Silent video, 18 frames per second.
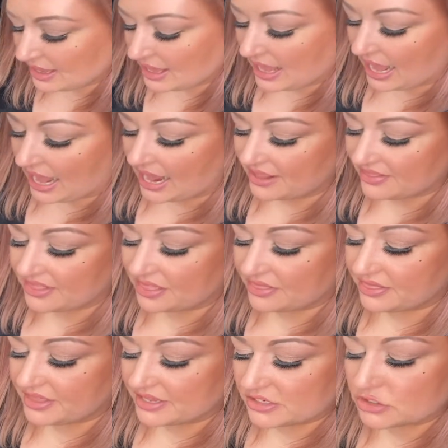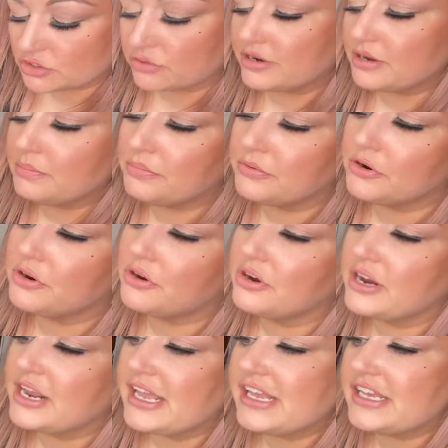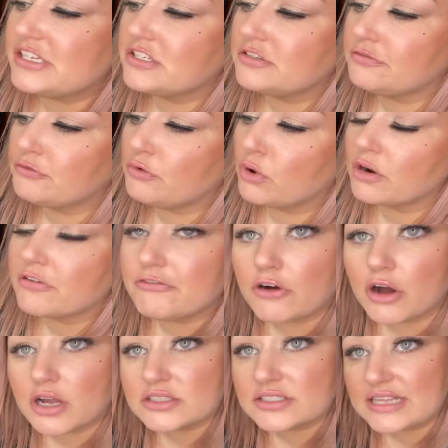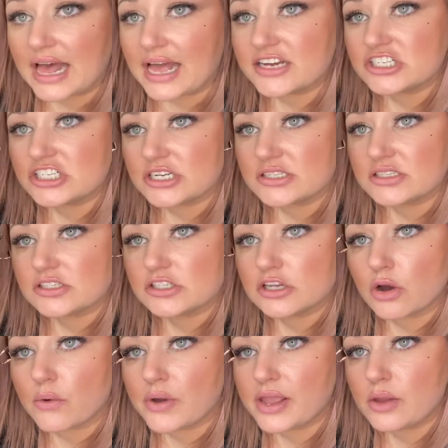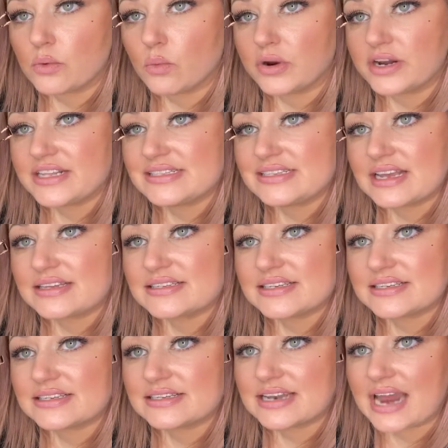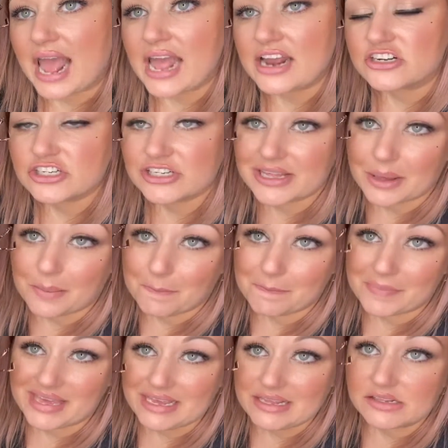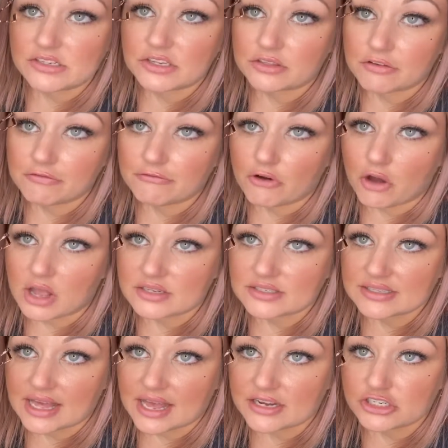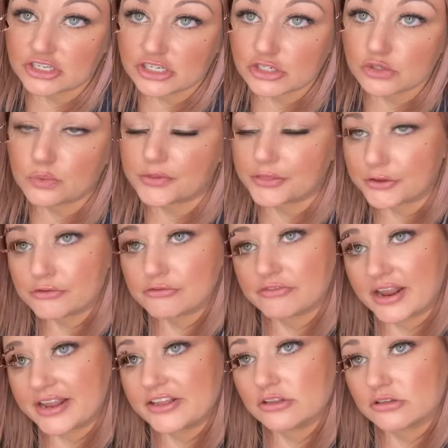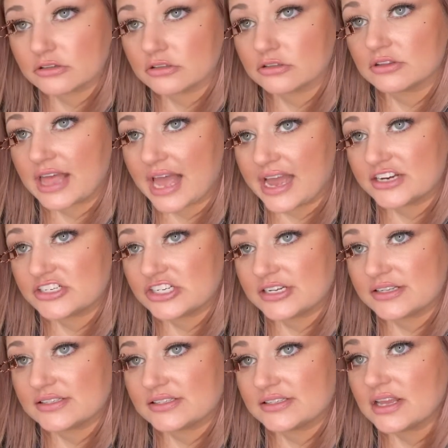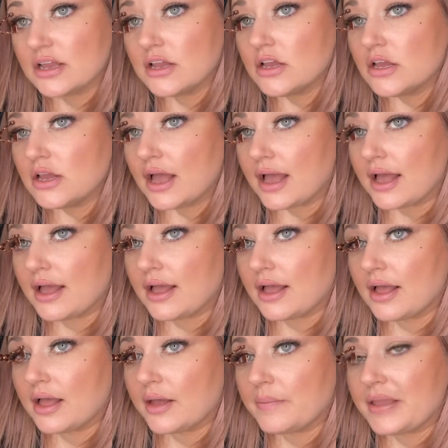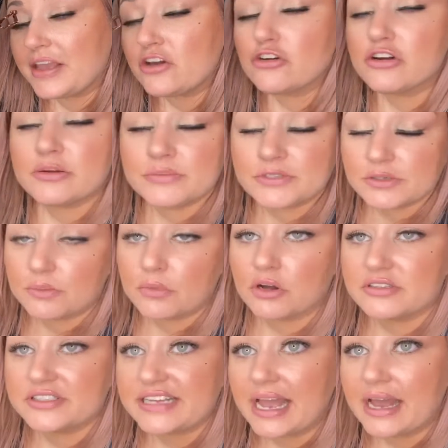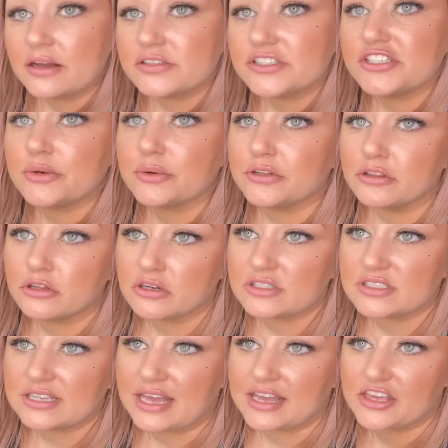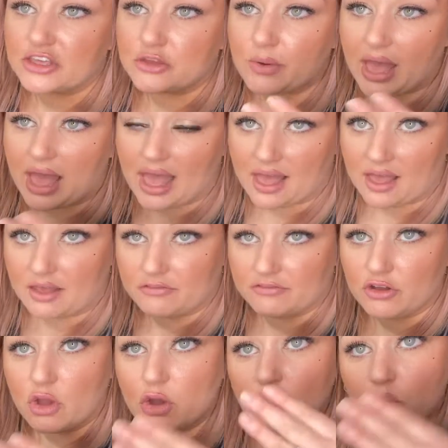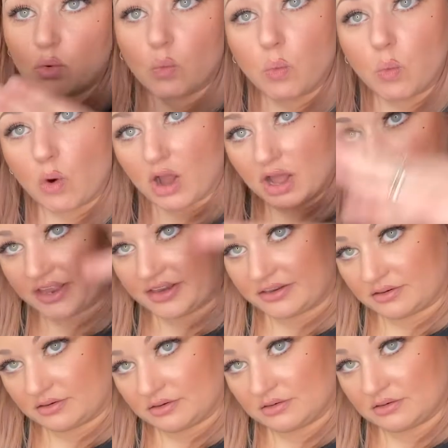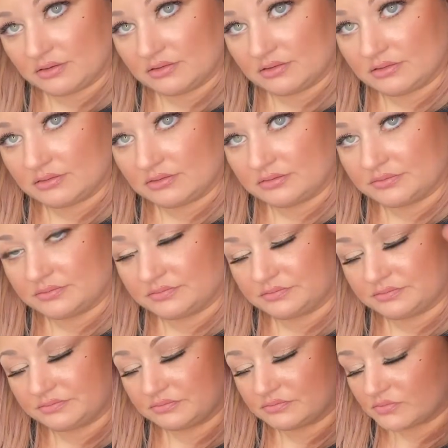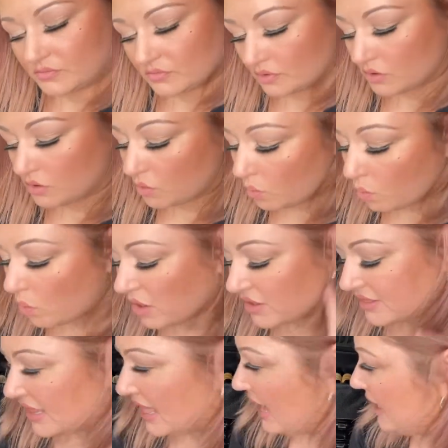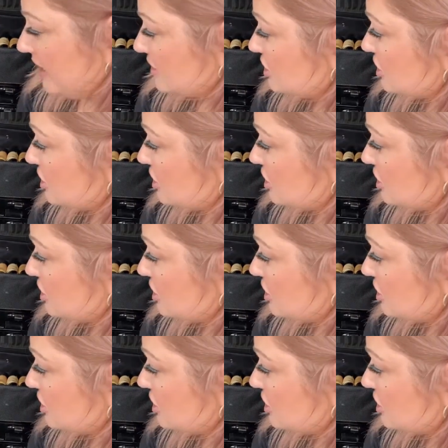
And then this crimper is for false lashes. So what it does is it actually meets the false lashes with your regular lashes and crimps them all down so it looks like you have one lash.